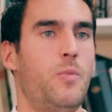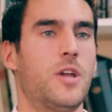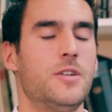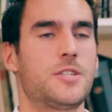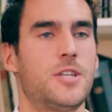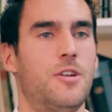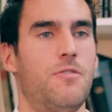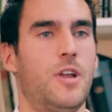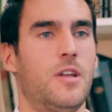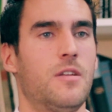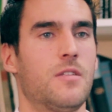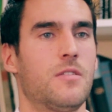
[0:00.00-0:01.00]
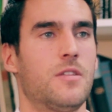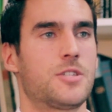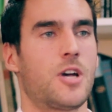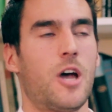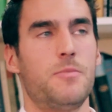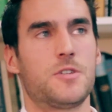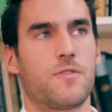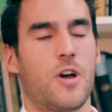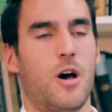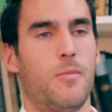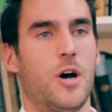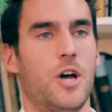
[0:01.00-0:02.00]
we're considering the types of
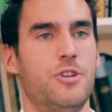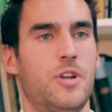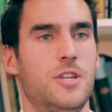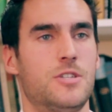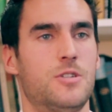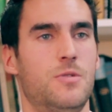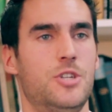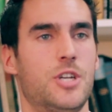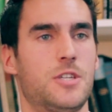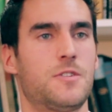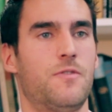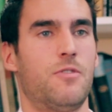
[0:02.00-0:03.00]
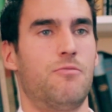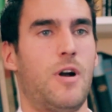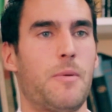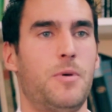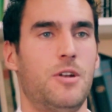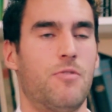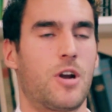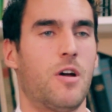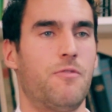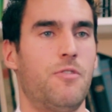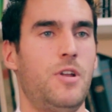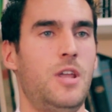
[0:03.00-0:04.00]
carbohydrates to ingest for rapid
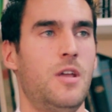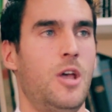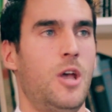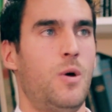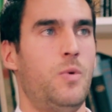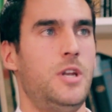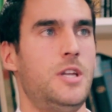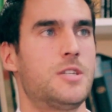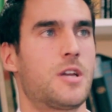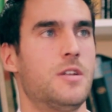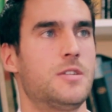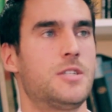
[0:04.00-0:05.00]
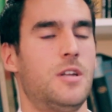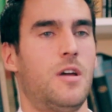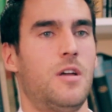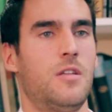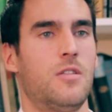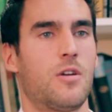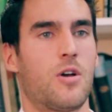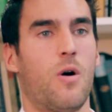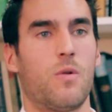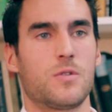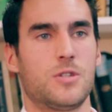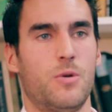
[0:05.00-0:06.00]
recovery, we need to consider the
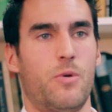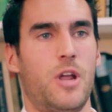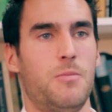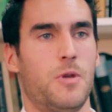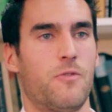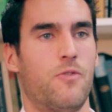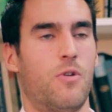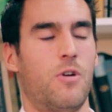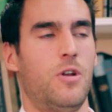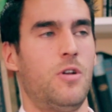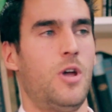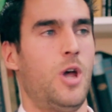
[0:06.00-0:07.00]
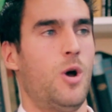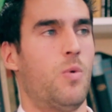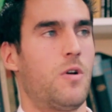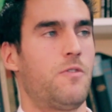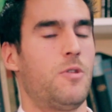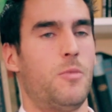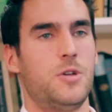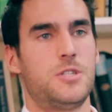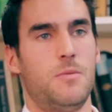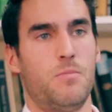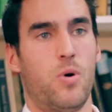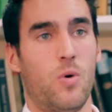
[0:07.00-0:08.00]
goals that we're aiming for. And one of the most
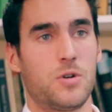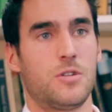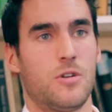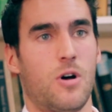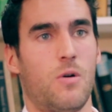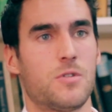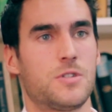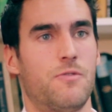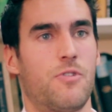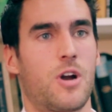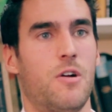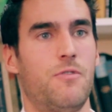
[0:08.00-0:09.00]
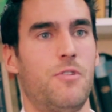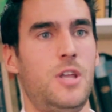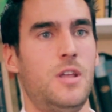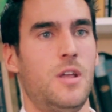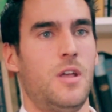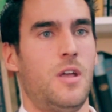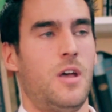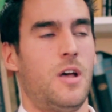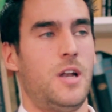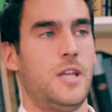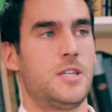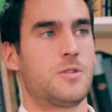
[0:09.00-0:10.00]
important goals of recovery,
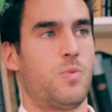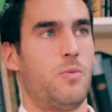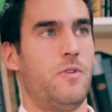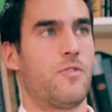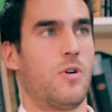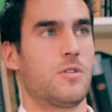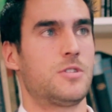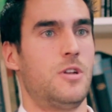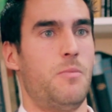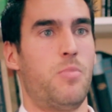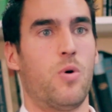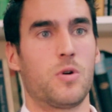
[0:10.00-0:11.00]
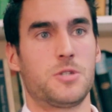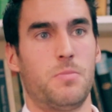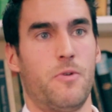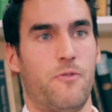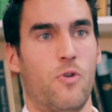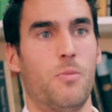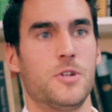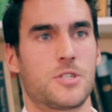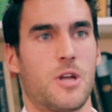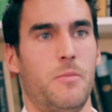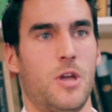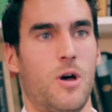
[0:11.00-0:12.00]
at least when we've got an important performance
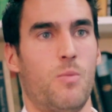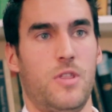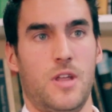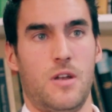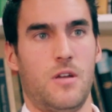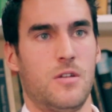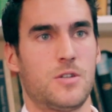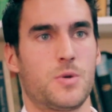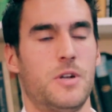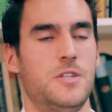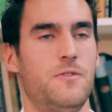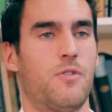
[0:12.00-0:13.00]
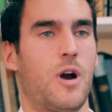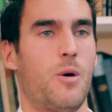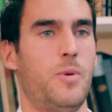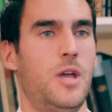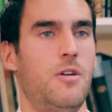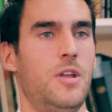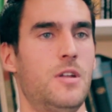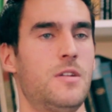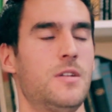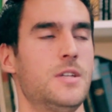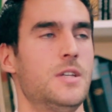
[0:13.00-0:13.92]
coming up within a 24-hour period,